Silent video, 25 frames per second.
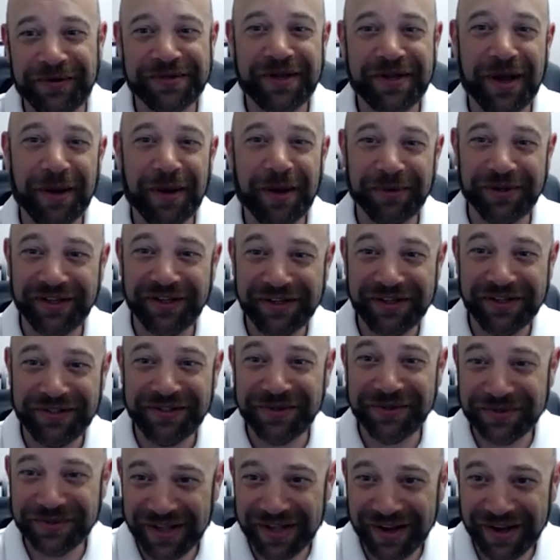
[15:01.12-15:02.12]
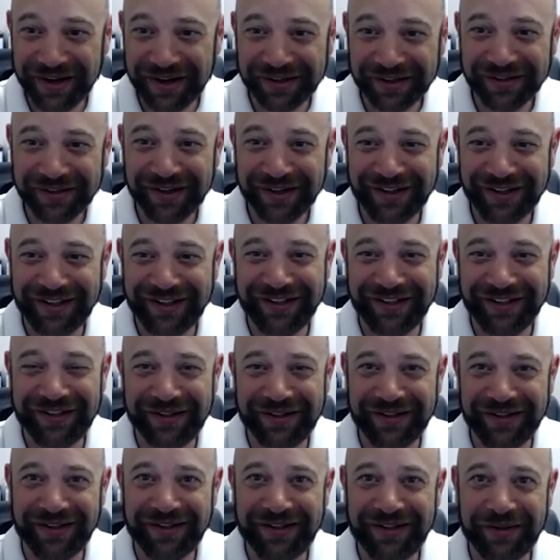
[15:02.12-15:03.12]
a couple issues there.
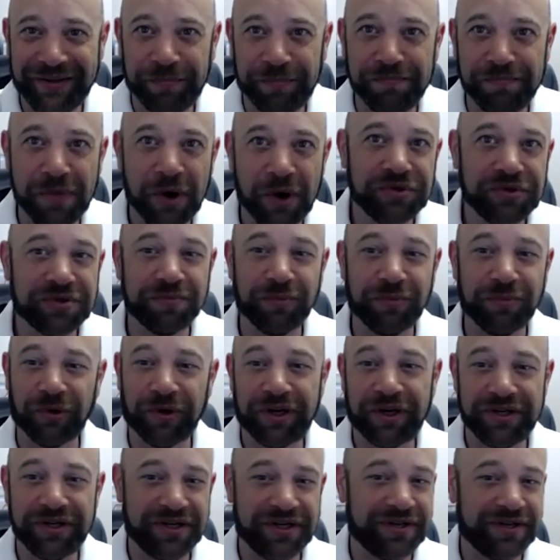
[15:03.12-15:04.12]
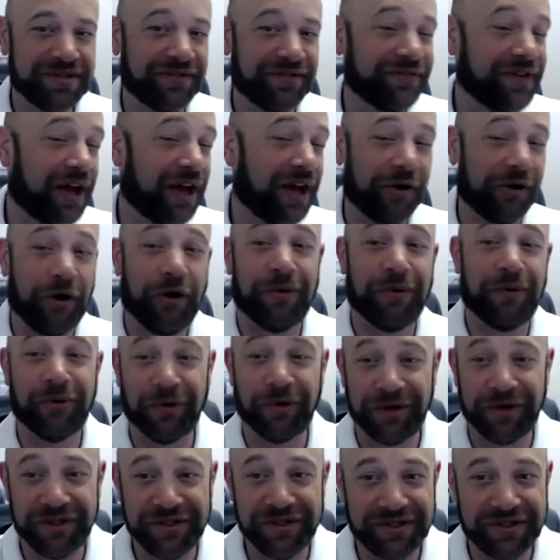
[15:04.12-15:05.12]
Most mortgages, if not all
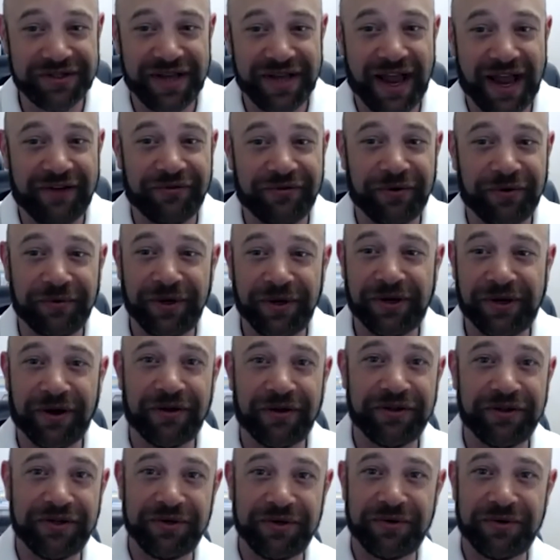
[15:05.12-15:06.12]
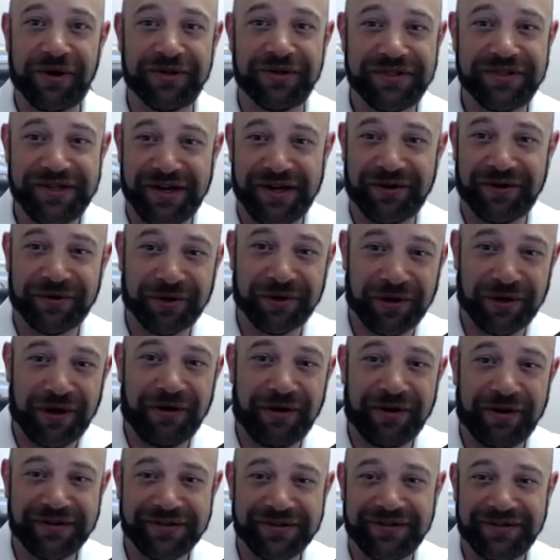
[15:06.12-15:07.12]
mortgages, have what we call the due on sale
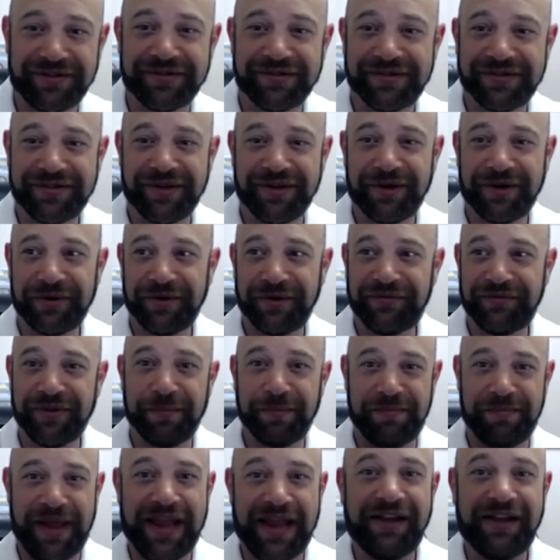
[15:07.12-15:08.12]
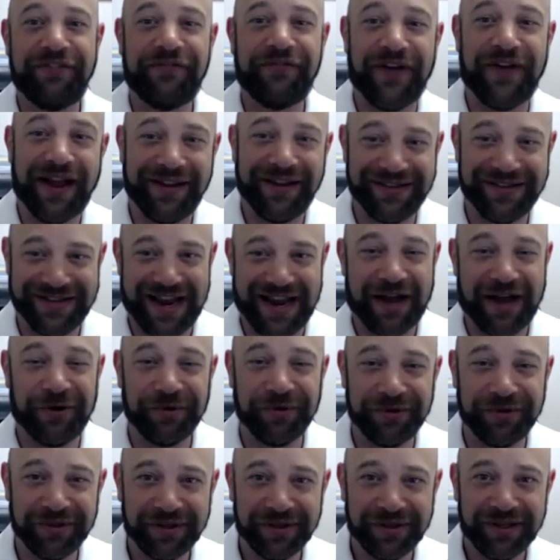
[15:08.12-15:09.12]
clause. And so if the bank finds
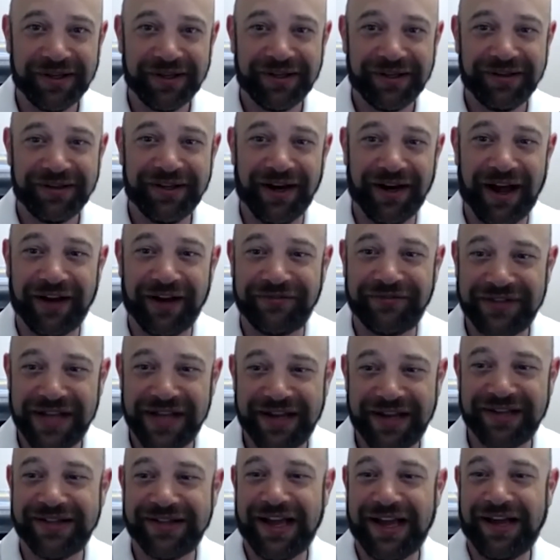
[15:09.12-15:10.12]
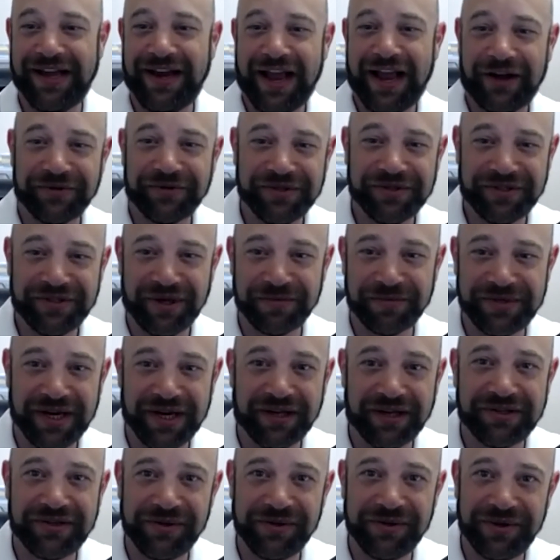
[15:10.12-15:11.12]
out that I've taken that house
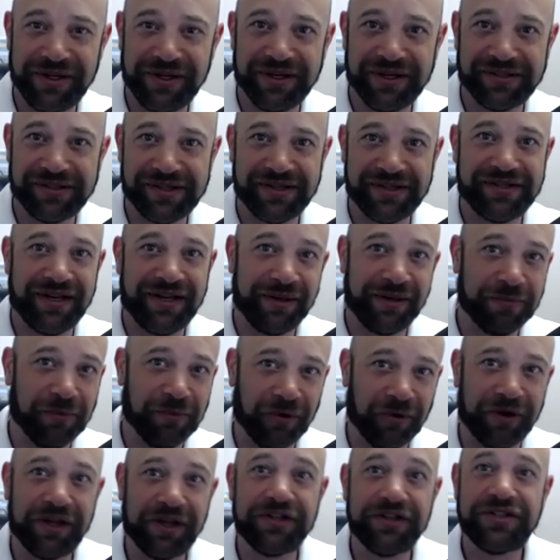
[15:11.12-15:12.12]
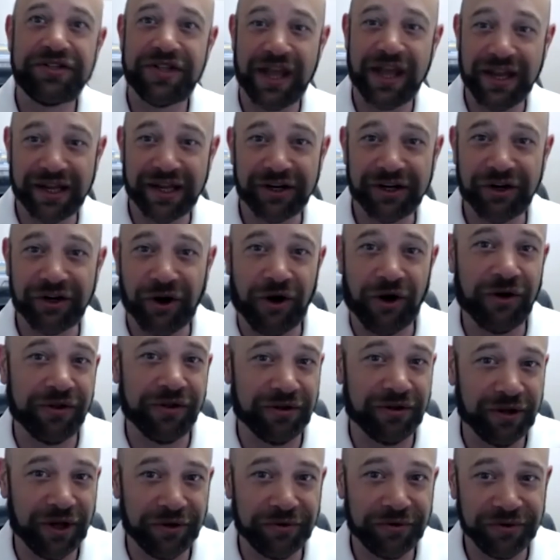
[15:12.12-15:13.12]
subject to the existing mortgage, they can call the
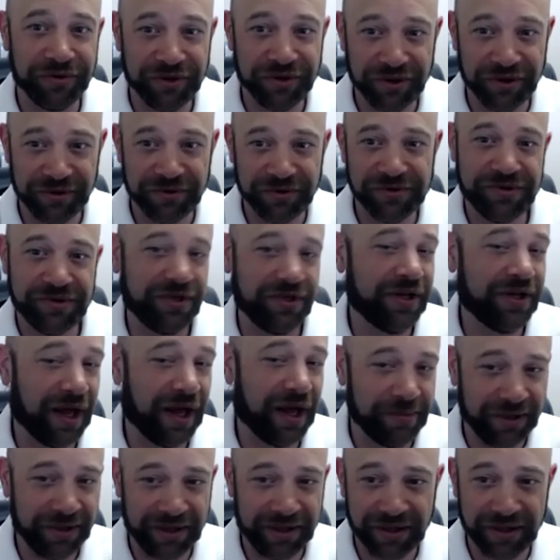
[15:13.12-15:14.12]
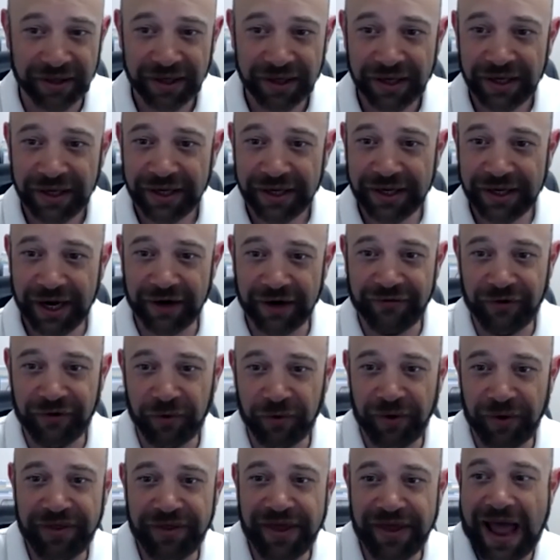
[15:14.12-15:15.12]
loan due. So you got to be careful
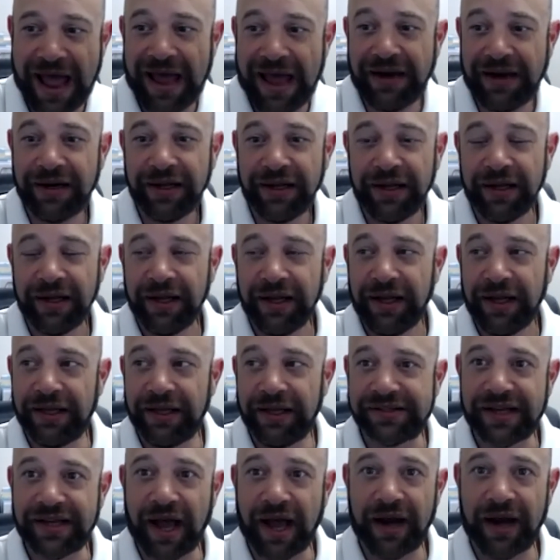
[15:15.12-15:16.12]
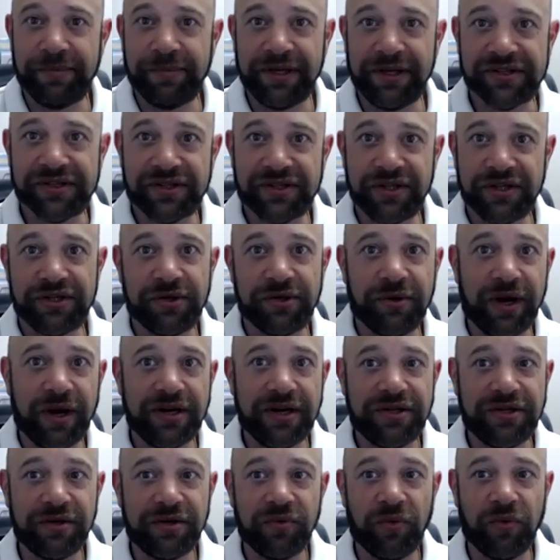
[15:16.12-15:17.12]
with that. It's got to be a
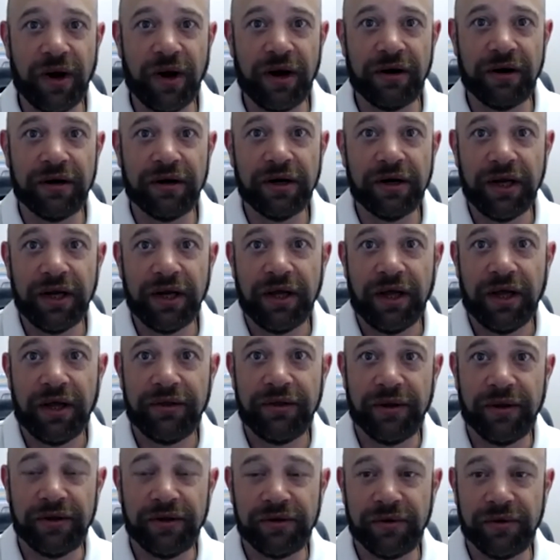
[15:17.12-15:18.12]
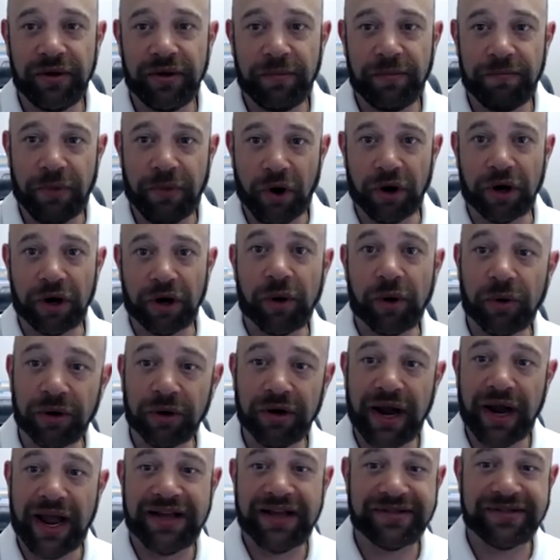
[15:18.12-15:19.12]
situation where the
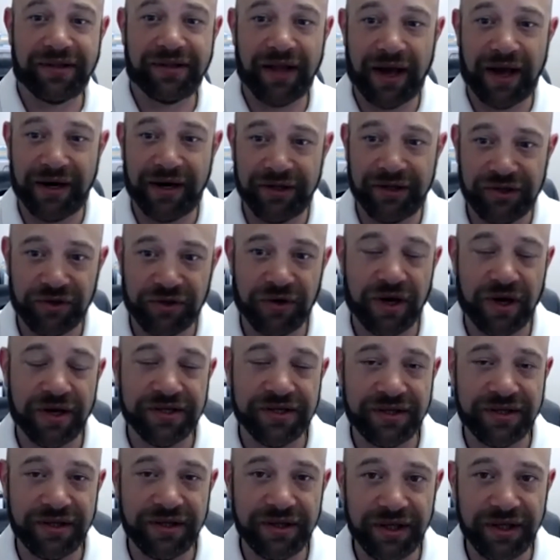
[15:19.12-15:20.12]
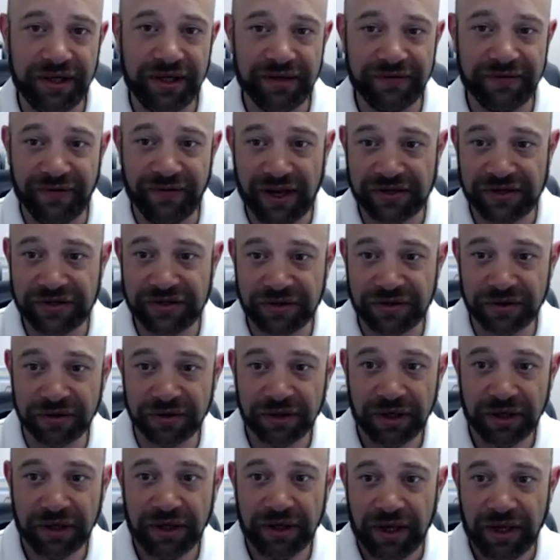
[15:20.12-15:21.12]
borrower has a lot of trust in the investor,
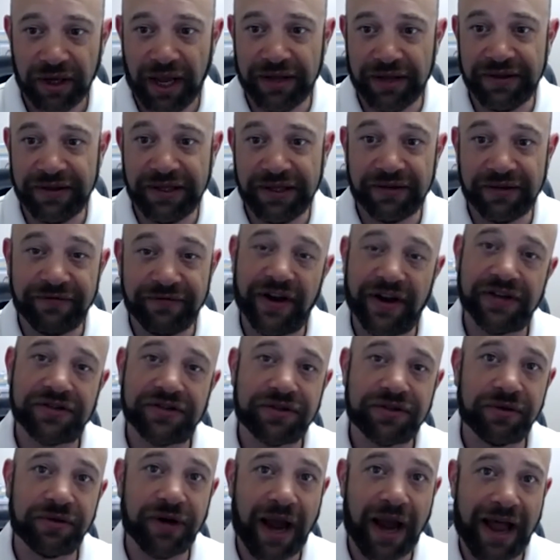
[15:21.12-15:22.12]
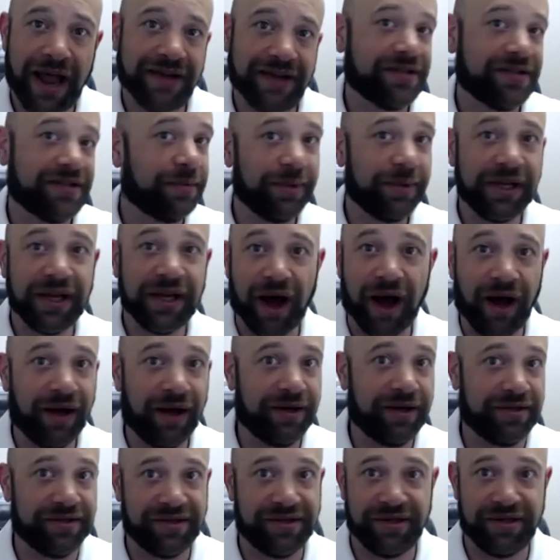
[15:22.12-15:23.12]
and the investor has to be
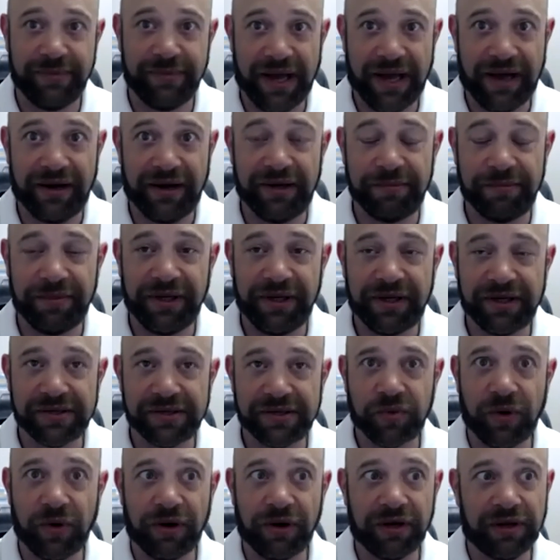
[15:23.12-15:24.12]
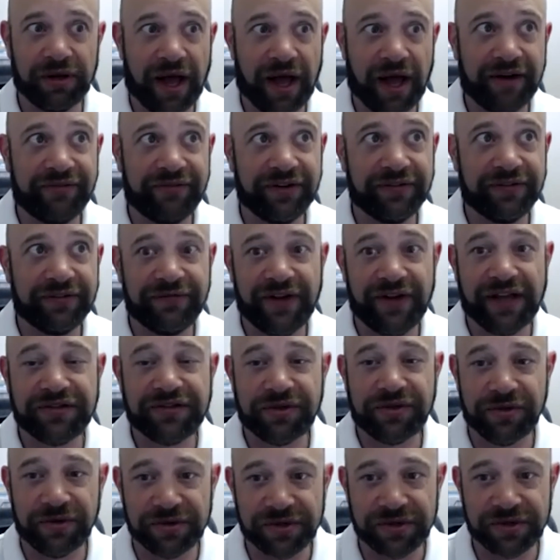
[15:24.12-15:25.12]
honest about it, because where a lot of
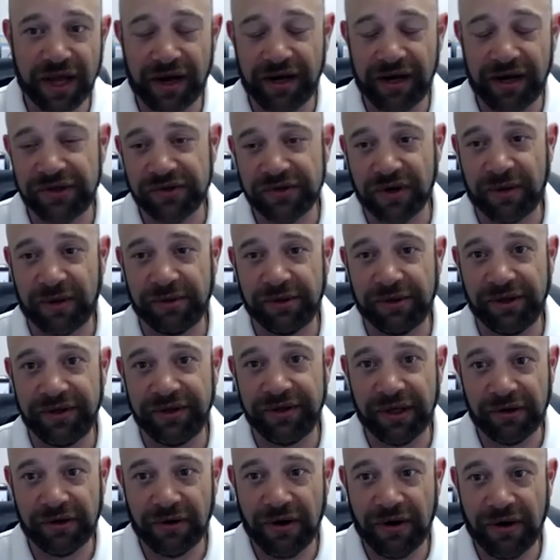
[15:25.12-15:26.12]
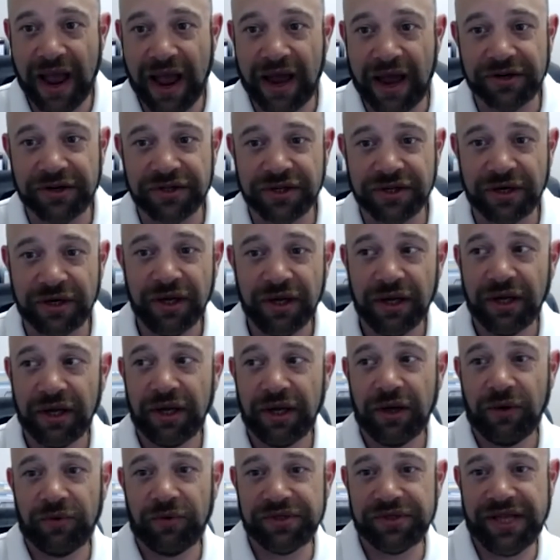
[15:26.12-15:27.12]
investors got in trouble in the crash
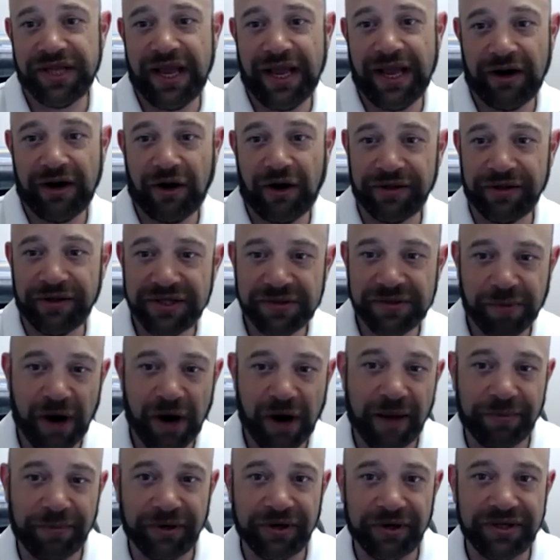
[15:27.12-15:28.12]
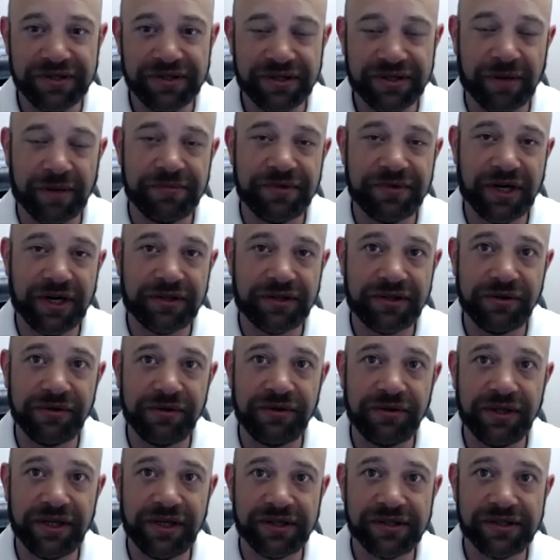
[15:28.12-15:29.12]
was they had all these properties subject to
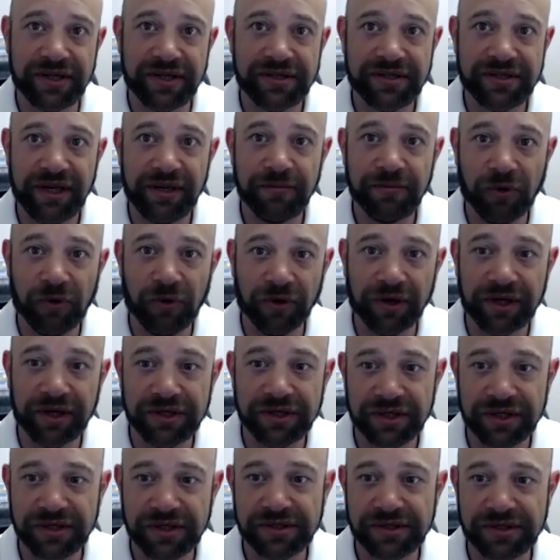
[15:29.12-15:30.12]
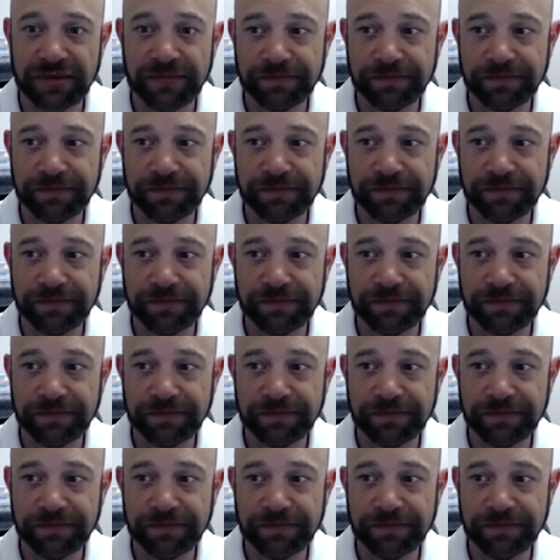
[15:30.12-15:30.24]
the existing mortgages.